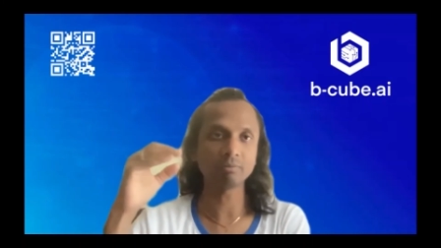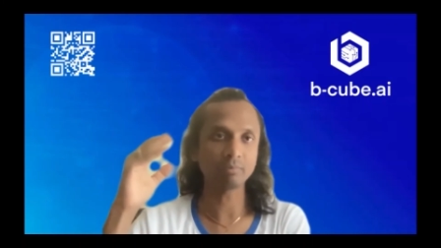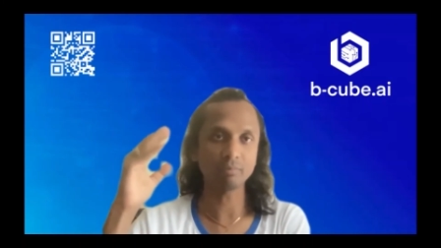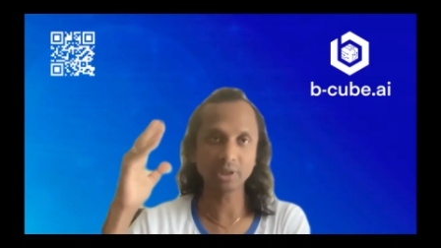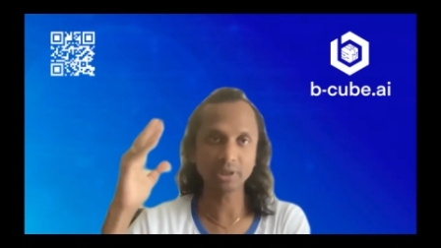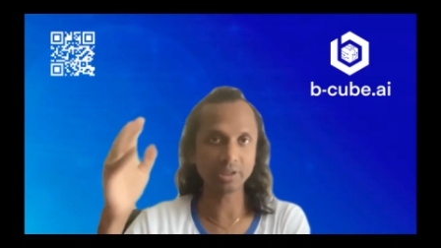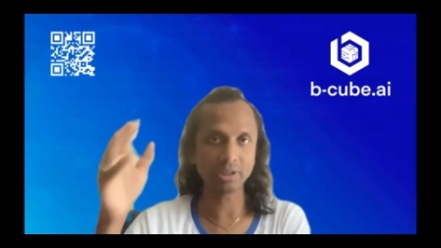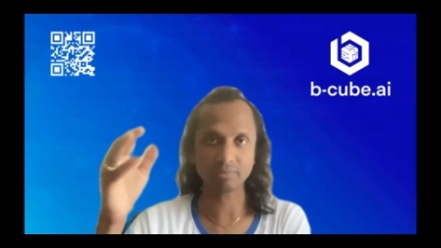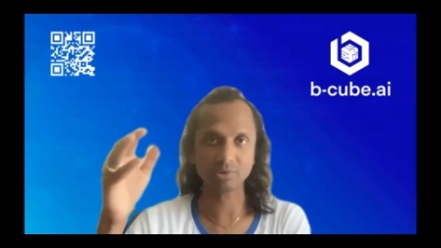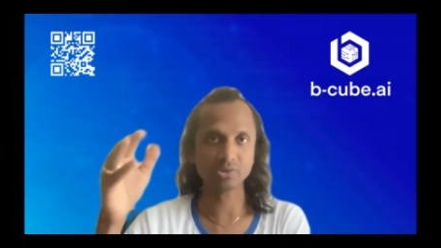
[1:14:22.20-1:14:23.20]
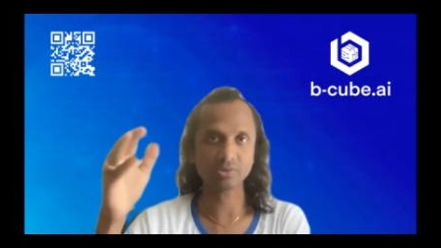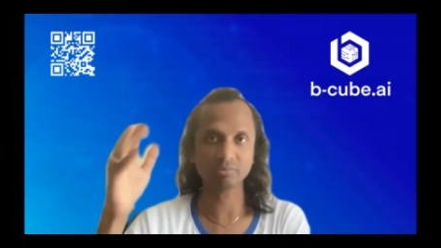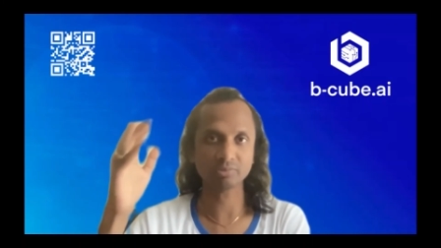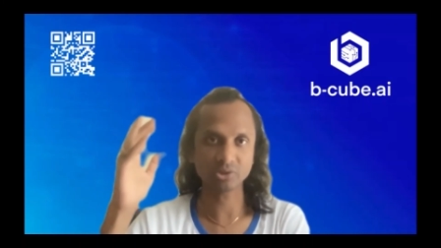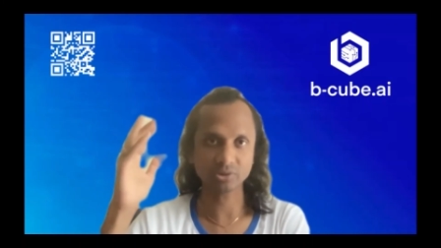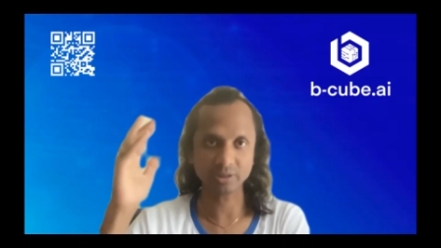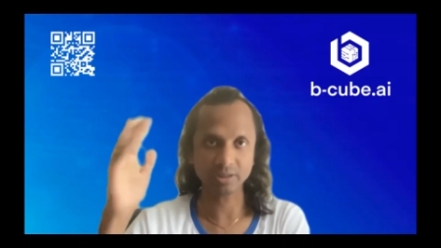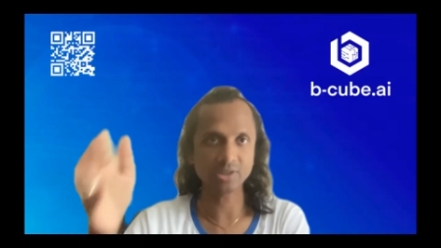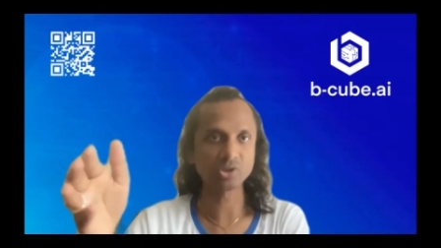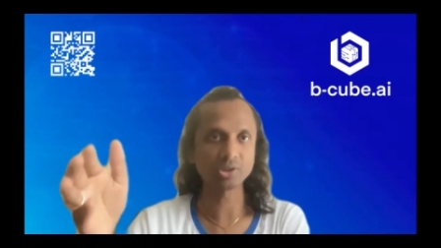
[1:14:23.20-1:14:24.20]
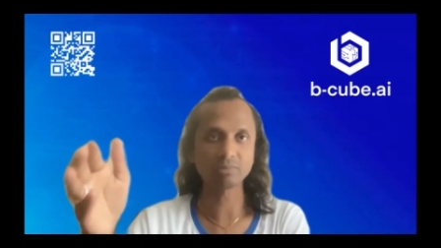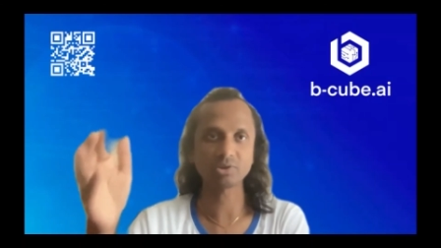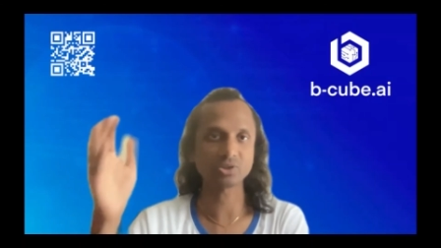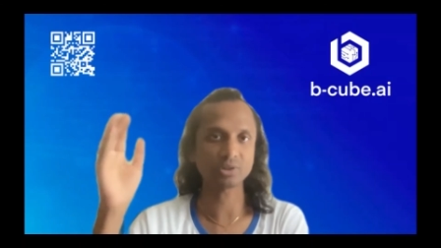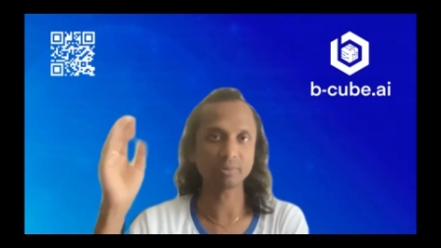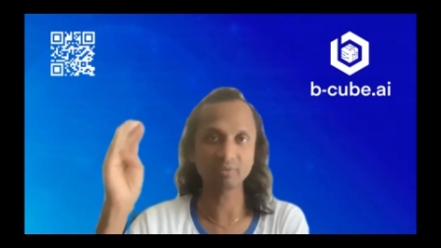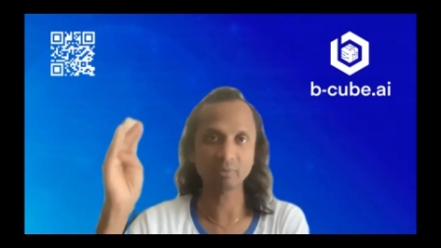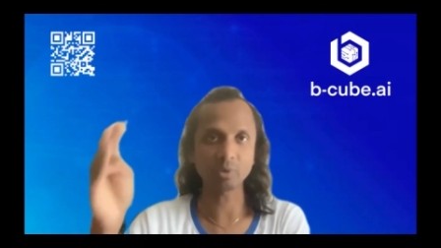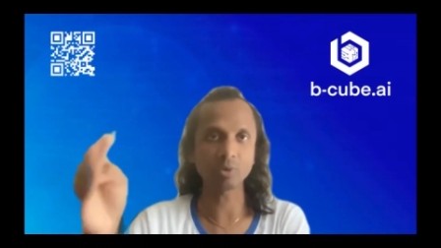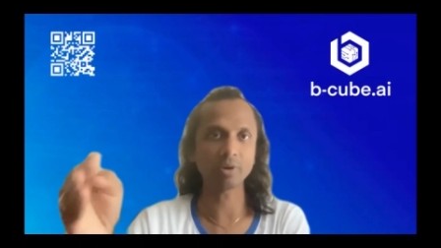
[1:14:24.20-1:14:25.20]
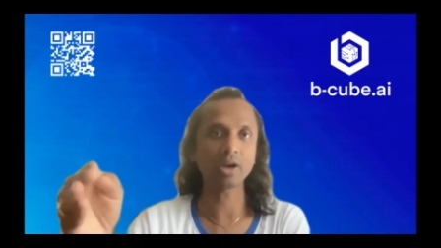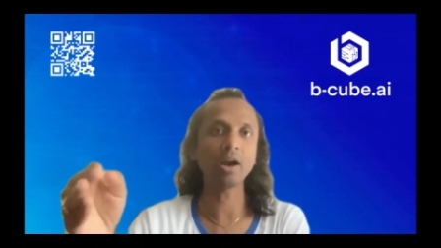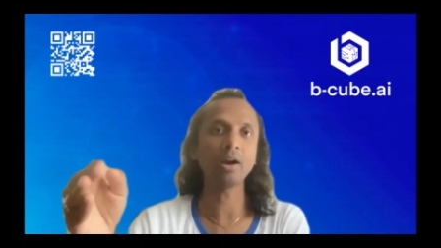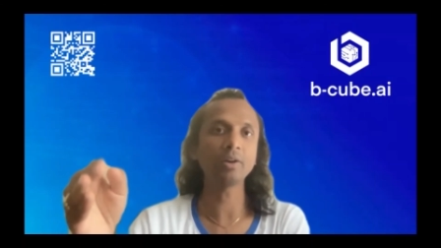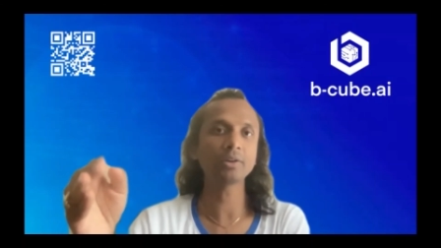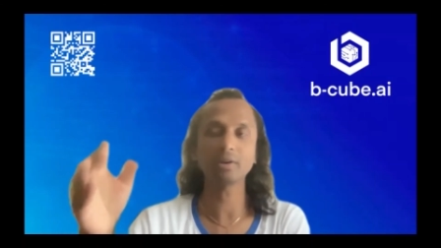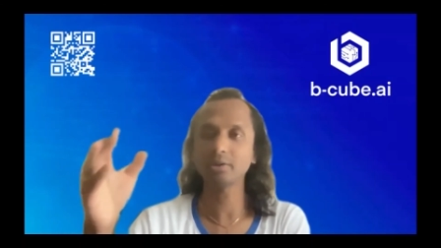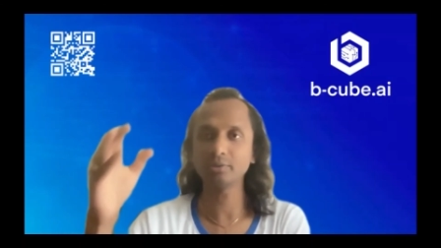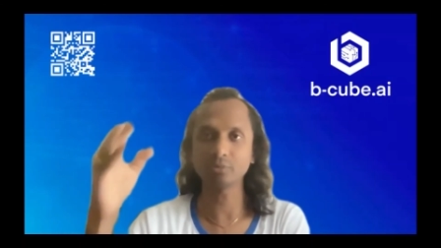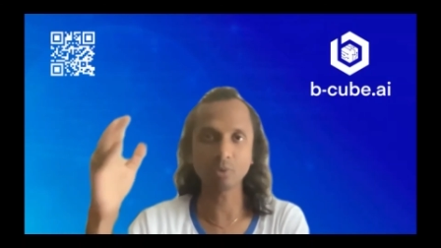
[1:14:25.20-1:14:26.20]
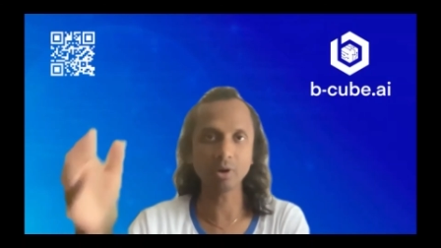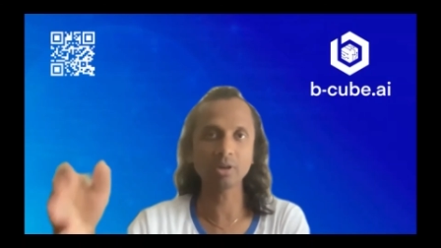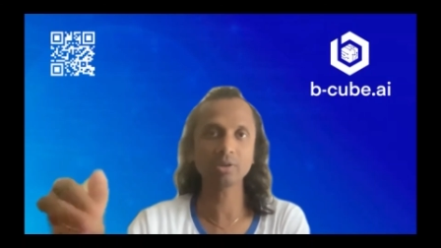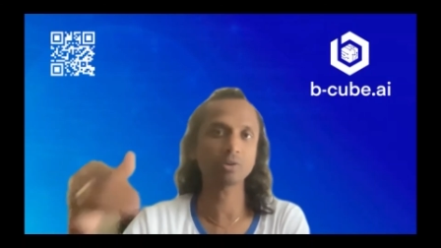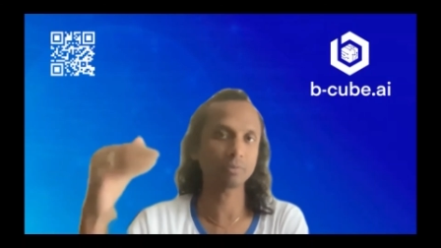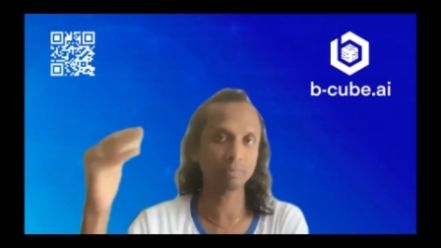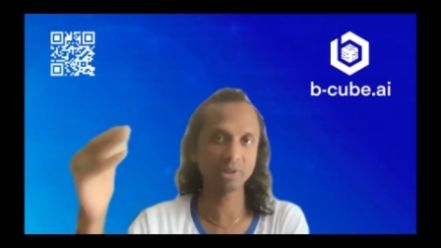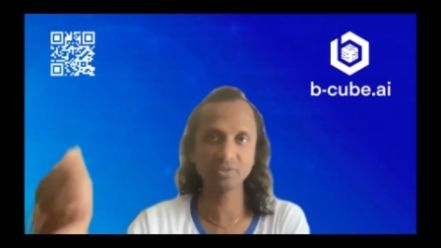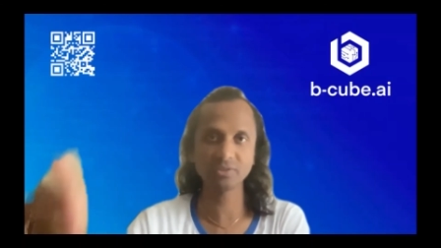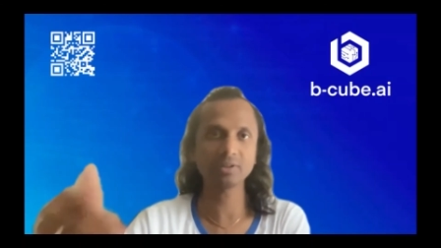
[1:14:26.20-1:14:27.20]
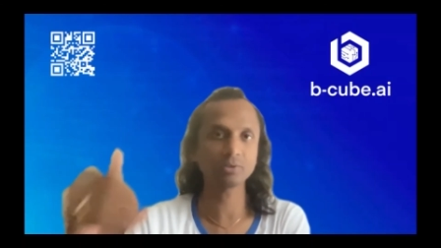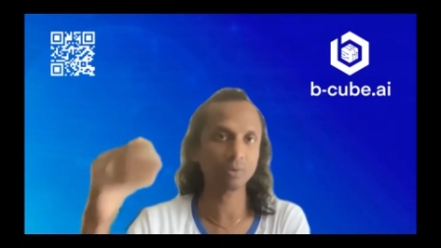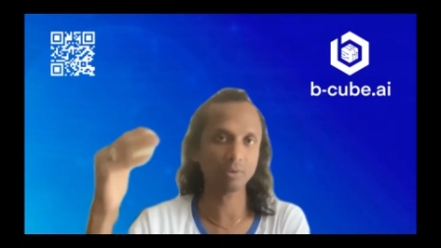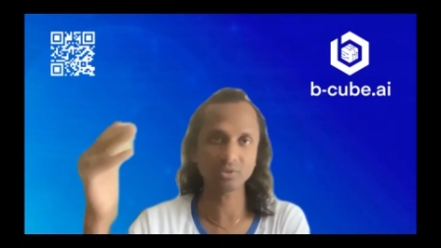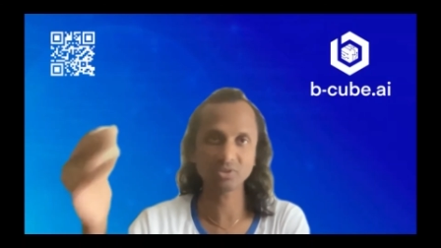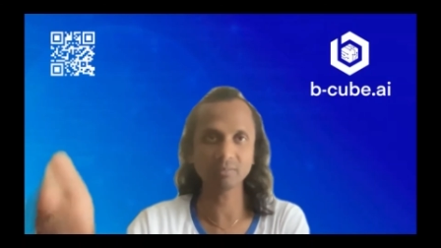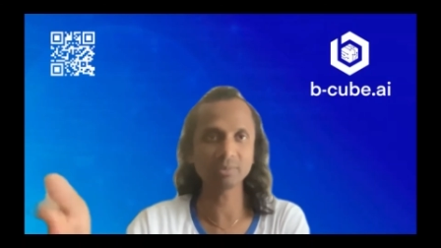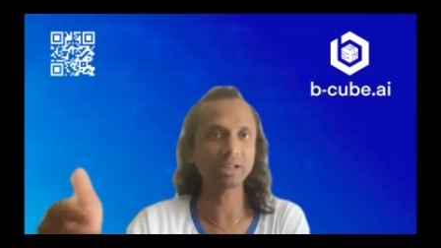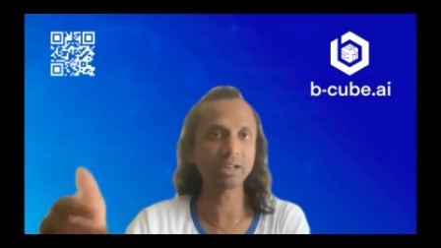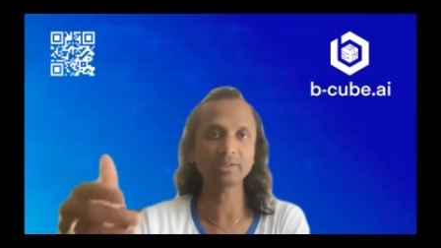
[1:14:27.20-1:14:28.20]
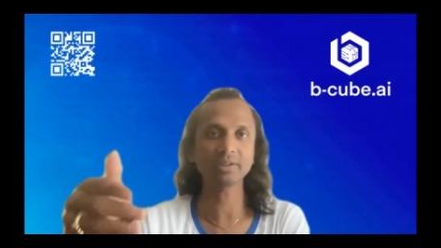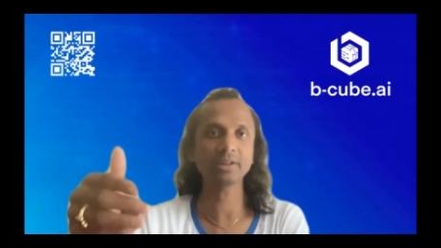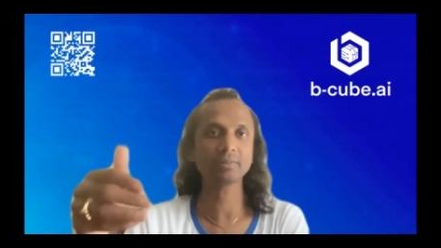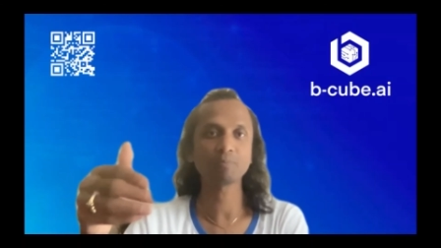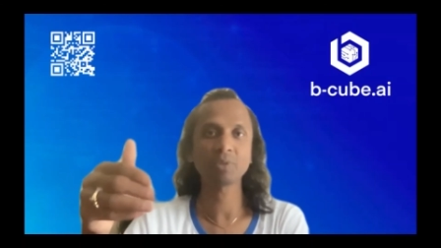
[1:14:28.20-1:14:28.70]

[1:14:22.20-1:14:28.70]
money, like which is legit, which is coming from your hard-earned work or business or something like that.